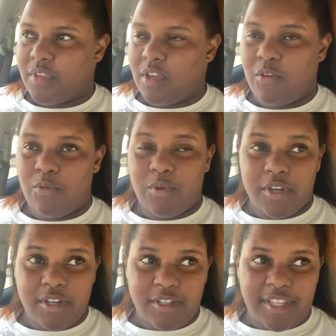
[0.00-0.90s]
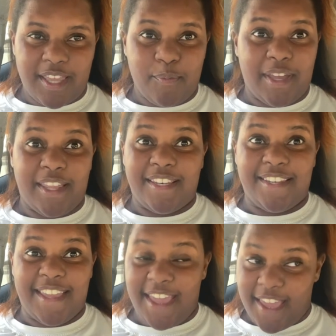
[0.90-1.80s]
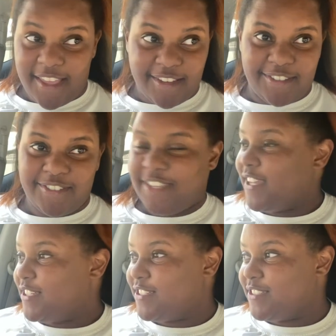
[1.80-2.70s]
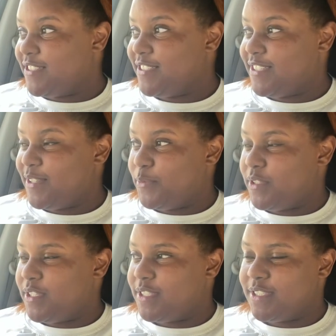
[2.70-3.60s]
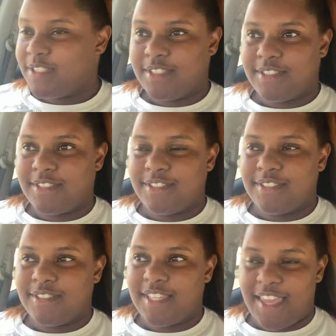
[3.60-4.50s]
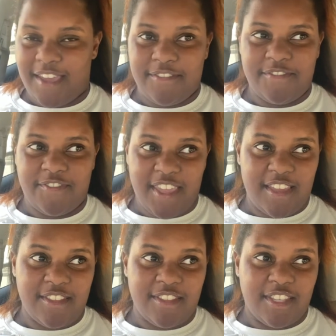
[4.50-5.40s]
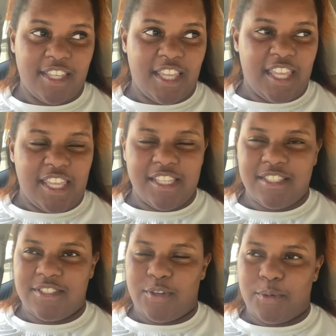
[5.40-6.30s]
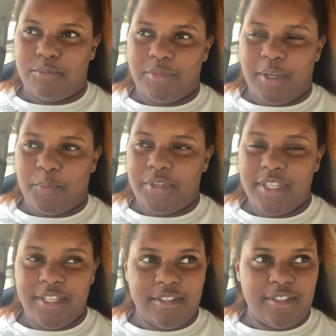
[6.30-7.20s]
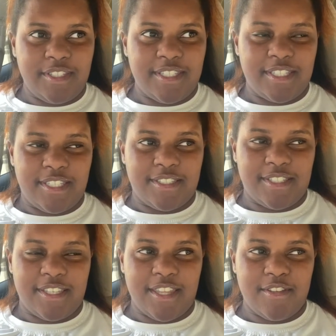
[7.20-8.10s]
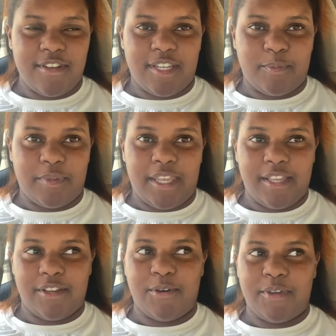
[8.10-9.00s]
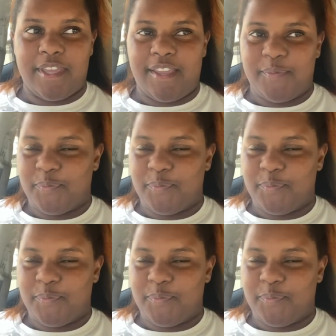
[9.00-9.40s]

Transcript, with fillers: a word that my dad actually sent me just to have faith. And so I'm, I'm putting all these things together and I'm like, okay,